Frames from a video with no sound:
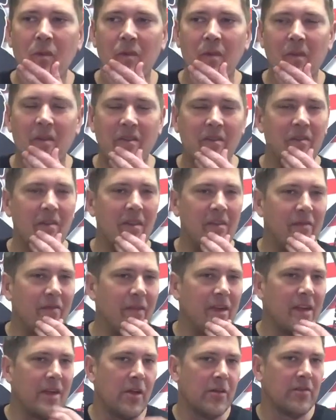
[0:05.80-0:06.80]
This
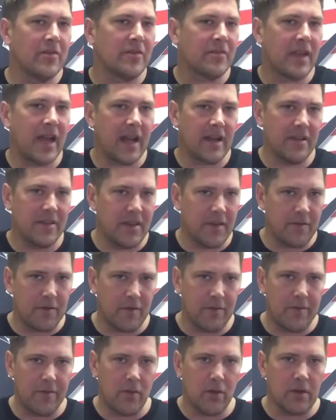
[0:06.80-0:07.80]
video is kind of
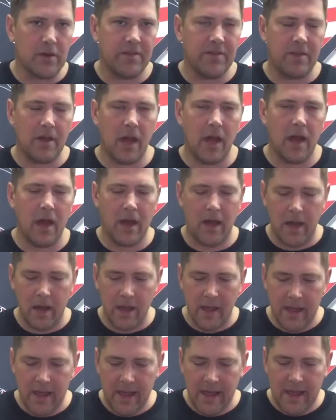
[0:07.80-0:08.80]
different for us,
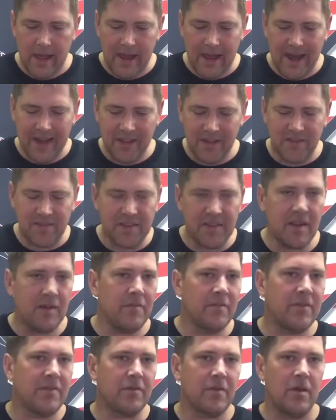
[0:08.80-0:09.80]
and it
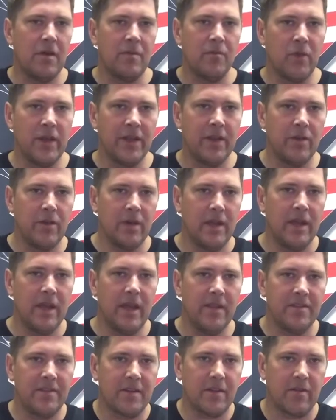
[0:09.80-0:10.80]
stems from we do an
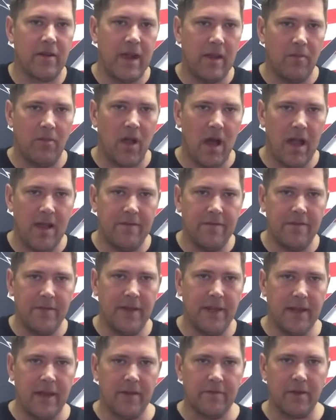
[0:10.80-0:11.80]
Instagram live
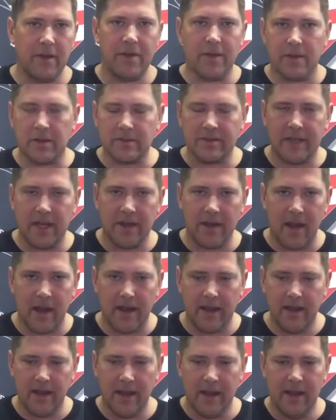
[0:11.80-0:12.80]
feed every Thursday
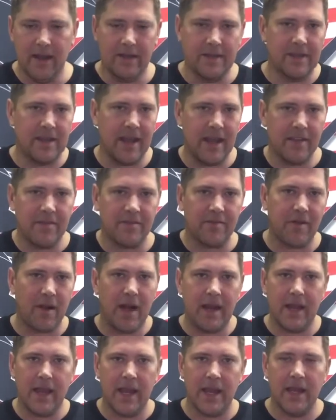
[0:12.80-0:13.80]
night, and today's
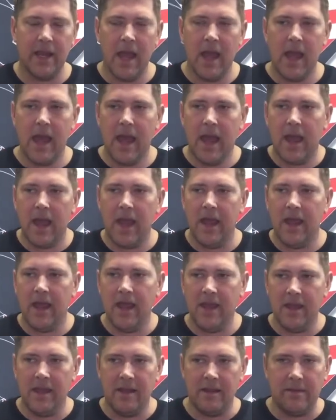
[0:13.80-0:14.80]
Friday.
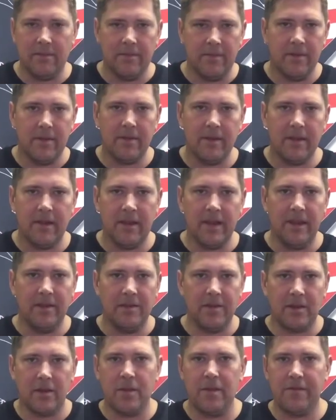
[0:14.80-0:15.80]
And
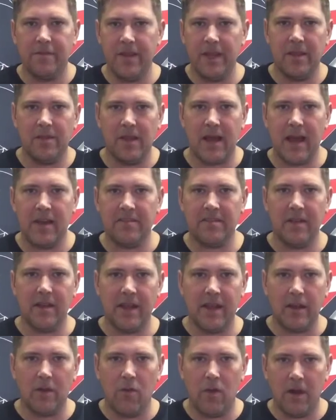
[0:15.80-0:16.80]
during the feed last
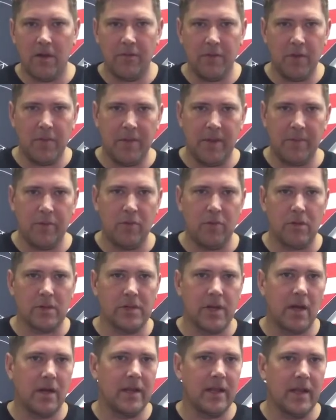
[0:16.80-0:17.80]
night, quite a few people were
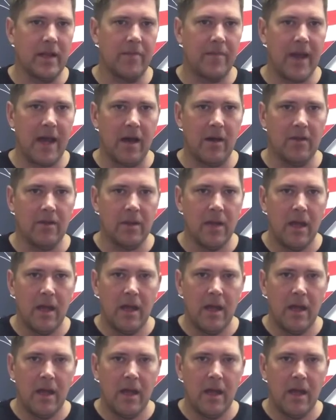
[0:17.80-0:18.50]
talking about